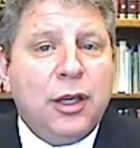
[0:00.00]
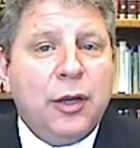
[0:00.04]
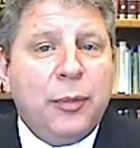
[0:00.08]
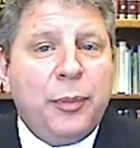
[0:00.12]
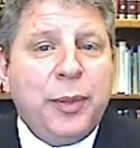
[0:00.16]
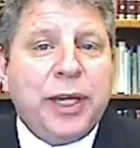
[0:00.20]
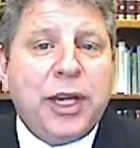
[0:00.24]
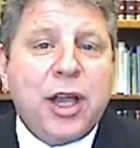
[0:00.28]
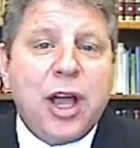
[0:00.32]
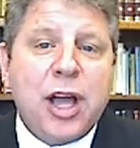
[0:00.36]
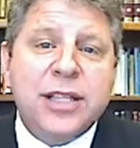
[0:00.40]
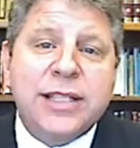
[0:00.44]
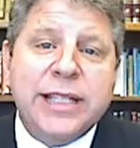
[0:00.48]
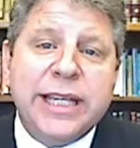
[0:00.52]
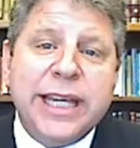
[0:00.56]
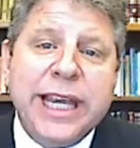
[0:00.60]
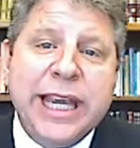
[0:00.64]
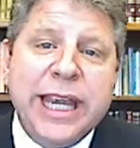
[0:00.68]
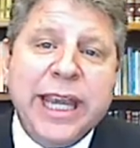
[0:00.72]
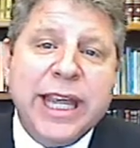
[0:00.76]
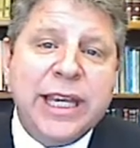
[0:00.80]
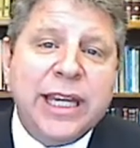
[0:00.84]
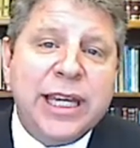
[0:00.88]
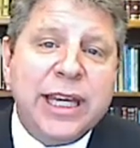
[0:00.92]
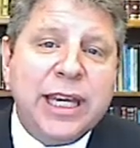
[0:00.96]
Because
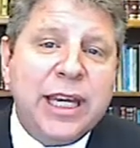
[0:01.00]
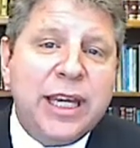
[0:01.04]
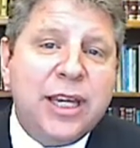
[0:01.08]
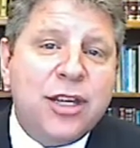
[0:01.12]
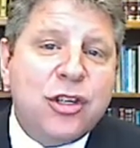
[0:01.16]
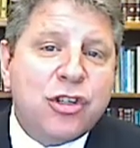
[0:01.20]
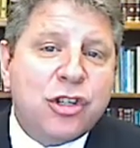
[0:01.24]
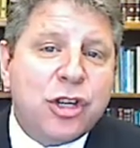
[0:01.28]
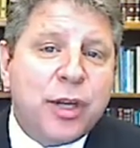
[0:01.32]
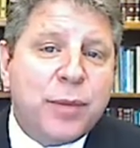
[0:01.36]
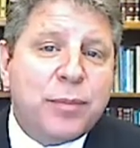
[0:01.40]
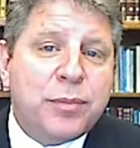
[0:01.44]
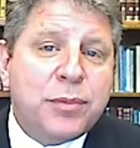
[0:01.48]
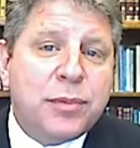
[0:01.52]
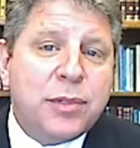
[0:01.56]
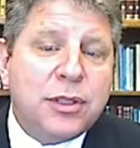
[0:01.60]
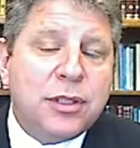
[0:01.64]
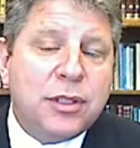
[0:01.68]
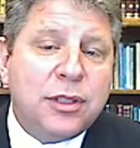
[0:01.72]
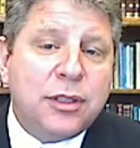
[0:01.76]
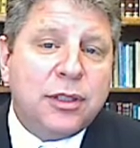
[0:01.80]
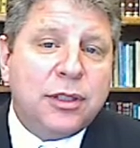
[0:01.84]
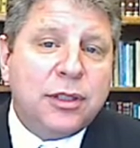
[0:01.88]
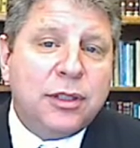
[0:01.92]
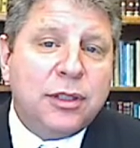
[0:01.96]
in Egypt,
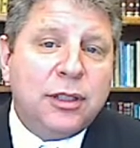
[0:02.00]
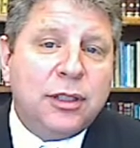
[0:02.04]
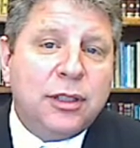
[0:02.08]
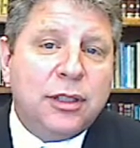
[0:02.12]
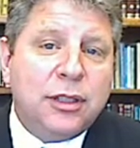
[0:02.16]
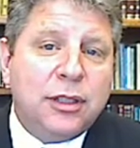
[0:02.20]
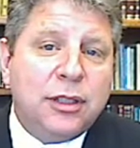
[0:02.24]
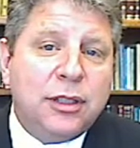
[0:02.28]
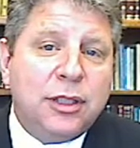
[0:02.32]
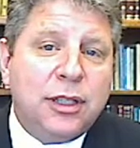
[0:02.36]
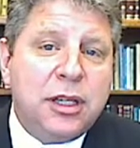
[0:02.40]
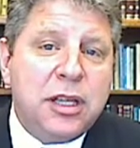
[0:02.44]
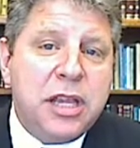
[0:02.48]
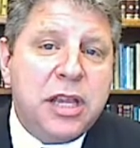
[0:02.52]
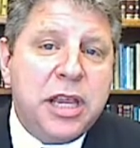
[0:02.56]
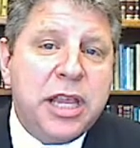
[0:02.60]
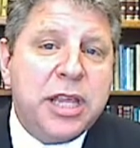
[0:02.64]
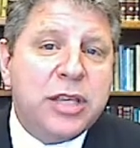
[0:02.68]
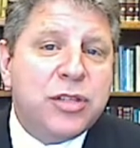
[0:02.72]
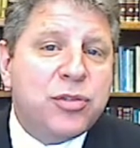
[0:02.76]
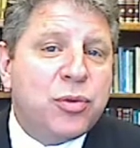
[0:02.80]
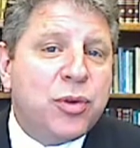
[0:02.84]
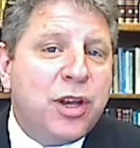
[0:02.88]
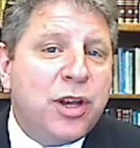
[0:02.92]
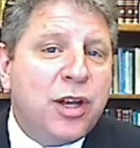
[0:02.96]

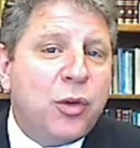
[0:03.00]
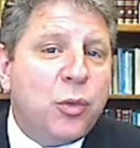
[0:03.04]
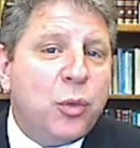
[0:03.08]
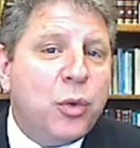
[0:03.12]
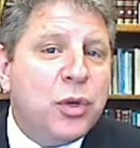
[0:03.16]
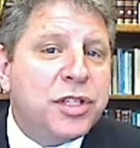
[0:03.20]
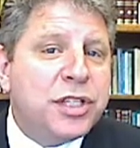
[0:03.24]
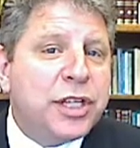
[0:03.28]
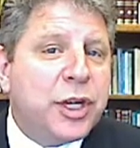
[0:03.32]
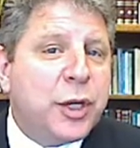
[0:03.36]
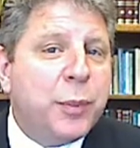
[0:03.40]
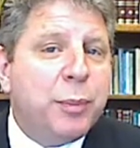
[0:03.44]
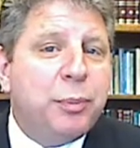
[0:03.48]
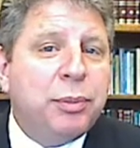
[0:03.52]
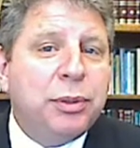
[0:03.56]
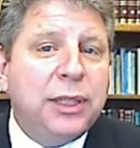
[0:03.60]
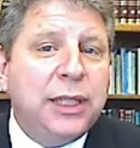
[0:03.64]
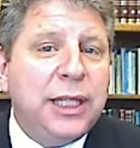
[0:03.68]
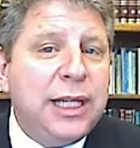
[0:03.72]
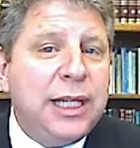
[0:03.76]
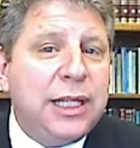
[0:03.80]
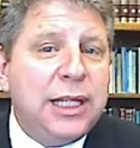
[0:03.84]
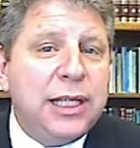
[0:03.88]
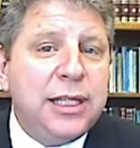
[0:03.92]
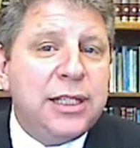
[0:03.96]
Israel was
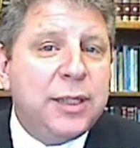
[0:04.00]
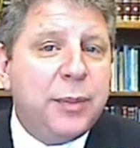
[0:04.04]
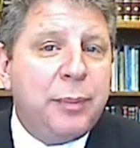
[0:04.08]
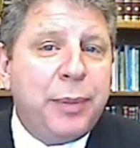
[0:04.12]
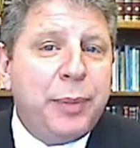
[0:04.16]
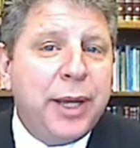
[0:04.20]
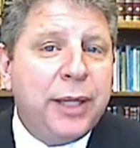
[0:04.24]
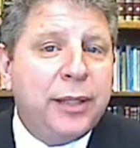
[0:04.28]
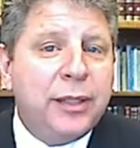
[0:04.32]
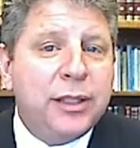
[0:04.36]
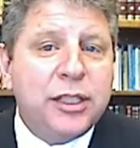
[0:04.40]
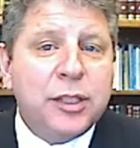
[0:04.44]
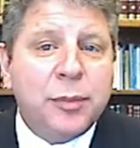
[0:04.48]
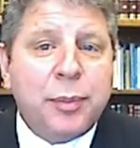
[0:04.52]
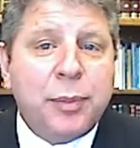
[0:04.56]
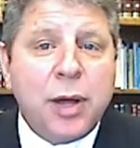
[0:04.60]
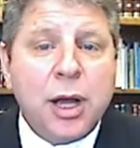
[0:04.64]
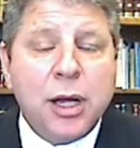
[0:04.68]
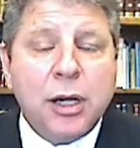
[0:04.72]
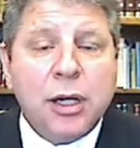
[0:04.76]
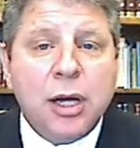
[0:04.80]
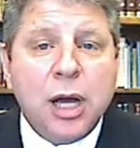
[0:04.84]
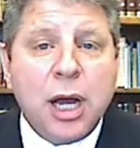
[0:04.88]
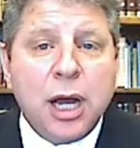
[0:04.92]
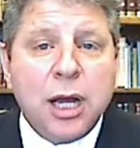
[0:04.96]
completely dependent
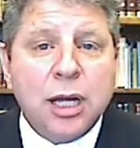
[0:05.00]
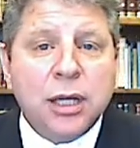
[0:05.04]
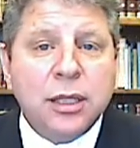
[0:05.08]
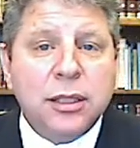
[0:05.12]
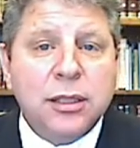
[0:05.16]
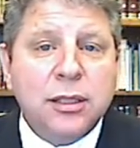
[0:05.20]
upon God.